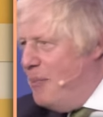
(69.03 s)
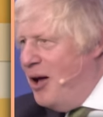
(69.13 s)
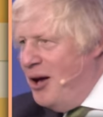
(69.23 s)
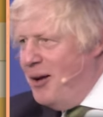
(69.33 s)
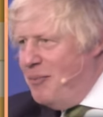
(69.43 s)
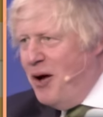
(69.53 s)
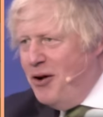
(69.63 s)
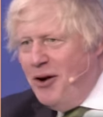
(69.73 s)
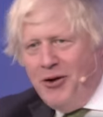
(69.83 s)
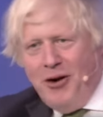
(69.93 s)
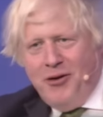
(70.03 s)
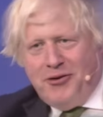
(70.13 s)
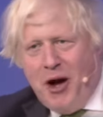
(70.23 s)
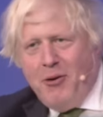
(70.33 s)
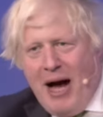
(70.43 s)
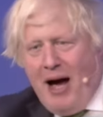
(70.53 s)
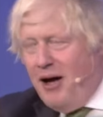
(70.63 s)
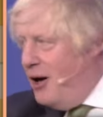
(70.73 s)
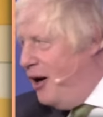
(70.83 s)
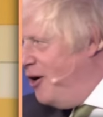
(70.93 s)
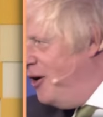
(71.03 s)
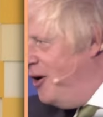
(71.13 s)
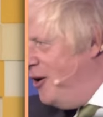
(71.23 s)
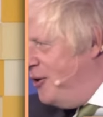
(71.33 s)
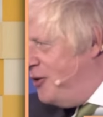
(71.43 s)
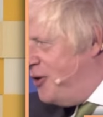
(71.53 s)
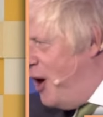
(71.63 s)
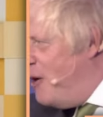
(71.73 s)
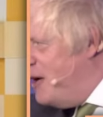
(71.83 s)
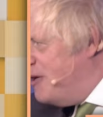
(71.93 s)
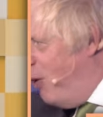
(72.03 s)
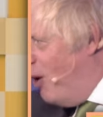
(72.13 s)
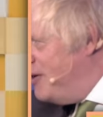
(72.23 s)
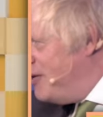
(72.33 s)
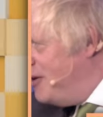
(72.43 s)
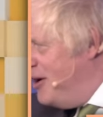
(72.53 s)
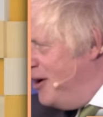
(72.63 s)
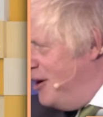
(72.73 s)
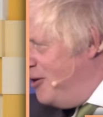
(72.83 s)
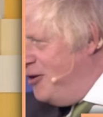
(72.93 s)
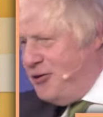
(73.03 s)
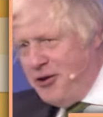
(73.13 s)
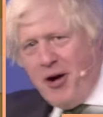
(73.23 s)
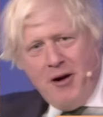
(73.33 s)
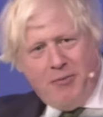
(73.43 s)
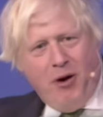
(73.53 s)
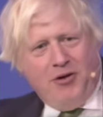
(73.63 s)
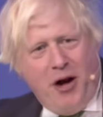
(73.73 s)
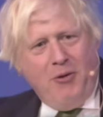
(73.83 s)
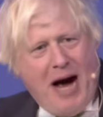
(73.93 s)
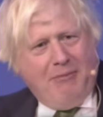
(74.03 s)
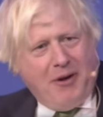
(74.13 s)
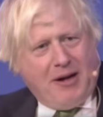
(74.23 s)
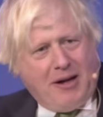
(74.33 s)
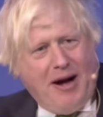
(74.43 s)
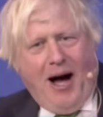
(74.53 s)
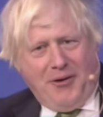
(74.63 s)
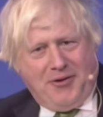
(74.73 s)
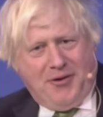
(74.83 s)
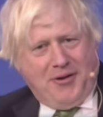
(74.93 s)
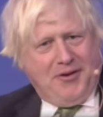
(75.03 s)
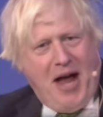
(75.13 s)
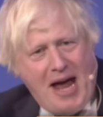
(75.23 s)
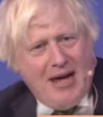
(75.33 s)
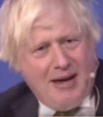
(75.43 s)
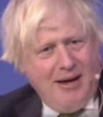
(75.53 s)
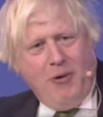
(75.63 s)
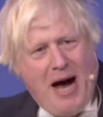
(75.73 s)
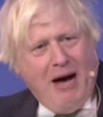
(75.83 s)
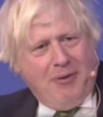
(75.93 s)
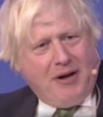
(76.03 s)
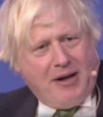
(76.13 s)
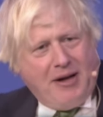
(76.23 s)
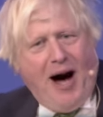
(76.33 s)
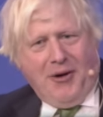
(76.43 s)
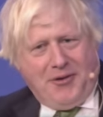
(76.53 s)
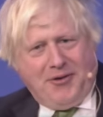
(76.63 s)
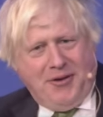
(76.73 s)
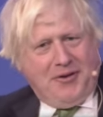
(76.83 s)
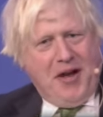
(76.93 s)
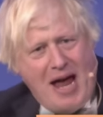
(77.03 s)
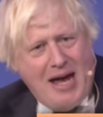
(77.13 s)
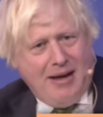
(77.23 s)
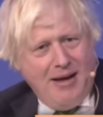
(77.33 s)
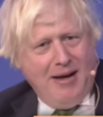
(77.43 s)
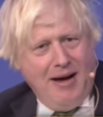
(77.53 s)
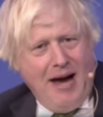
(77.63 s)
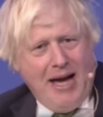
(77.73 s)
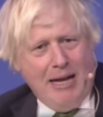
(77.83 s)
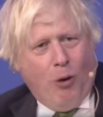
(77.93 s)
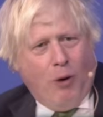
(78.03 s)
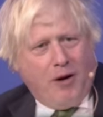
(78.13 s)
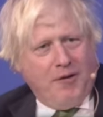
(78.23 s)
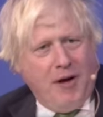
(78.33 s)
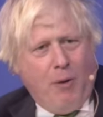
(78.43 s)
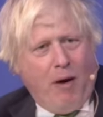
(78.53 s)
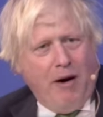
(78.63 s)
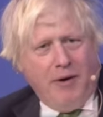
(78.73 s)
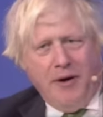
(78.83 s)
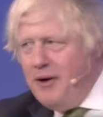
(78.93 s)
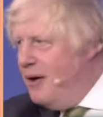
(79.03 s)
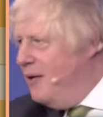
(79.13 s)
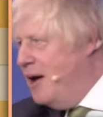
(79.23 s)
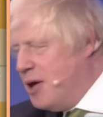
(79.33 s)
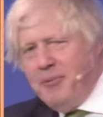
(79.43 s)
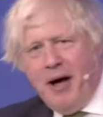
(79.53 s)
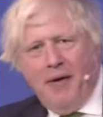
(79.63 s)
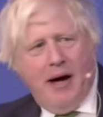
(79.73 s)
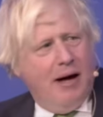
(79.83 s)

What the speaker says: But don't have, to Tony's point, don't have the guts to say, anymore, because they're worried that